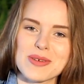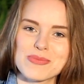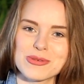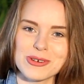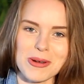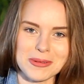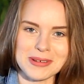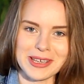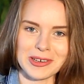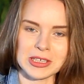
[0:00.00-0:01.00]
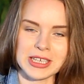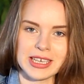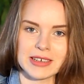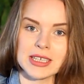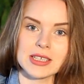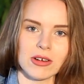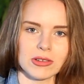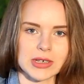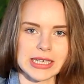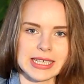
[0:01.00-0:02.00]
Probably you could hear it
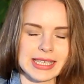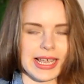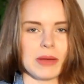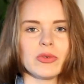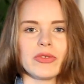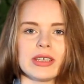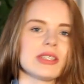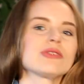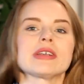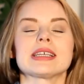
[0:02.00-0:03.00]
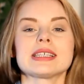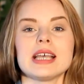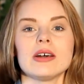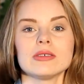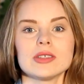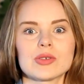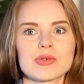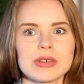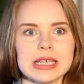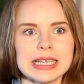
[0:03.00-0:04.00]
already, some of the strings sound
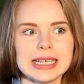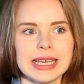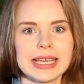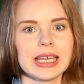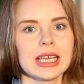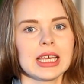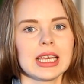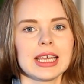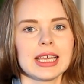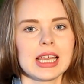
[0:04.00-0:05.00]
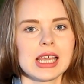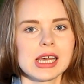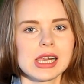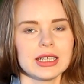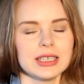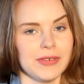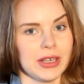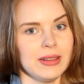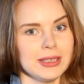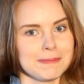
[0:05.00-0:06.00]
really
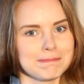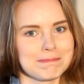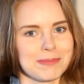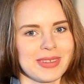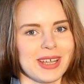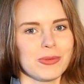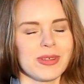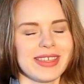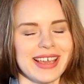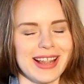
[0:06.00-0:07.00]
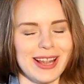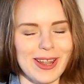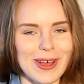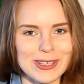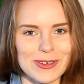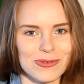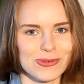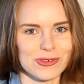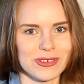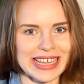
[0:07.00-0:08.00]
difficult, with a lot
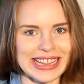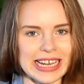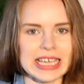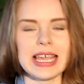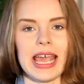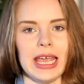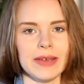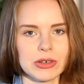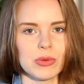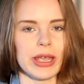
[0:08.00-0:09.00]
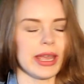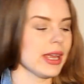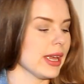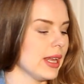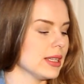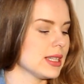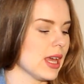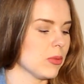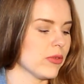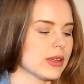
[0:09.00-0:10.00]
of rattling everywhere, and
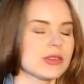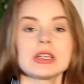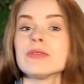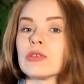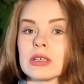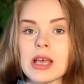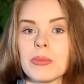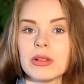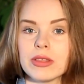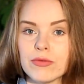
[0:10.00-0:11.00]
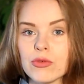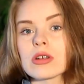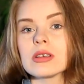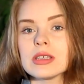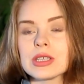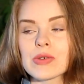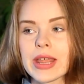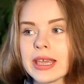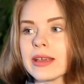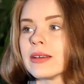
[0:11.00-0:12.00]
some of the strings, for example the first string,